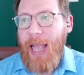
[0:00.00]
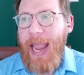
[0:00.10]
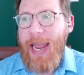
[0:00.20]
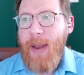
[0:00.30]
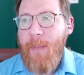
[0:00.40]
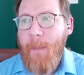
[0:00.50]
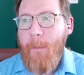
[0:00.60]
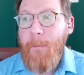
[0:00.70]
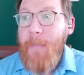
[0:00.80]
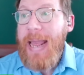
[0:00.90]
and
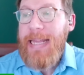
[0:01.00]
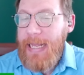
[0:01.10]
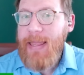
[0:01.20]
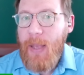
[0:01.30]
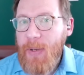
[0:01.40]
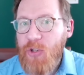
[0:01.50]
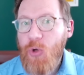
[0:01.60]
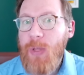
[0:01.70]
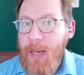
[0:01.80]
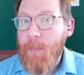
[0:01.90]
making them
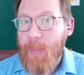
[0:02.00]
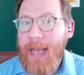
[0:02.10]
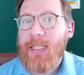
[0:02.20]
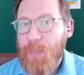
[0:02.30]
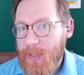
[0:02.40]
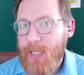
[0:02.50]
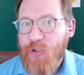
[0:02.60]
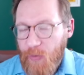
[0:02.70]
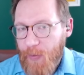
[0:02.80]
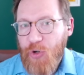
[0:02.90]
into the best
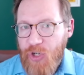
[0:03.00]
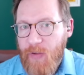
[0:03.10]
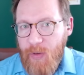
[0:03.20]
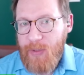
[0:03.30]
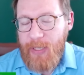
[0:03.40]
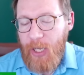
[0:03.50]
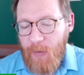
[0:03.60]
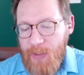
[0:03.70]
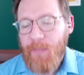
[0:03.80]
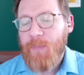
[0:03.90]
potential version of
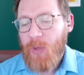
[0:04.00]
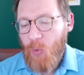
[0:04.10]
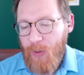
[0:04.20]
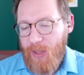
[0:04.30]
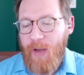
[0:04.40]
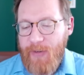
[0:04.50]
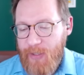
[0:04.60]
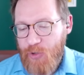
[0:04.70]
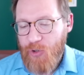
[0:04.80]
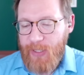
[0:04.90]
themselves, with
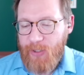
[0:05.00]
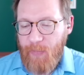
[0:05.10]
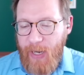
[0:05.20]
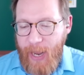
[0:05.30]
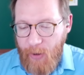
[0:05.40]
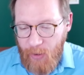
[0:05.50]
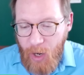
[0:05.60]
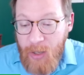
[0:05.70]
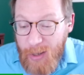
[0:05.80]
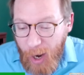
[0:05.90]
obviously the jury still being out
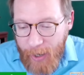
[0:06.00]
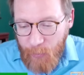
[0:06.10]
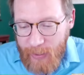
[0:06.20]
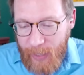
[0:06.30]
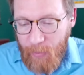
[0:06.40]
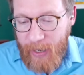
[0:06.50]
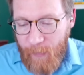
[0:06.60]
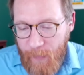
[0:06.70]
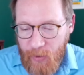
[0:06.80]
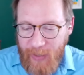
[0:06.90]
on Enrique
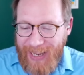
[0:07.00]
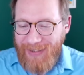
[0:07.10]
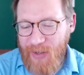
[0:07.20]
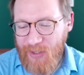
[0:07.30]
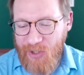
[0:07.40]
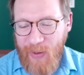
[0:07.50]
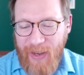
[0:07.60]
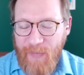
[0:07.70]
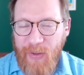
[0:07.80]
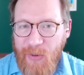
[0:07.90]
Bradfield and on the two
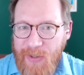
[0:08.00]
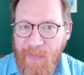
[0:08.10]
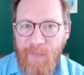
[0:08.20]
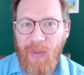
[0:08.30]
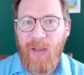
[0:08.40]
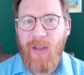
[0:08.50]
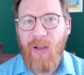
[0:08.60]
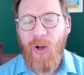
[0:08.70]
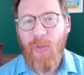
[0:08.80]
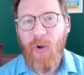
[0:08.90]
outfielders,
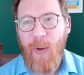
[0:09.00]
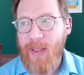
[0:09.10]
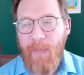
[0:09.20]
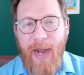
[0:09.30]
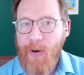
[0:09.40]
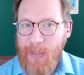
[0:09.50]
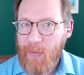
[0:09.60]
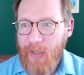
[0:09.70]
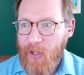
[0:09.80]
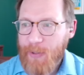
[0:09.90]
although in the minors they
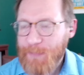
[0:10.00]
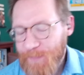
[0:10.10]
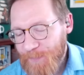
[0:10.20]
were really good.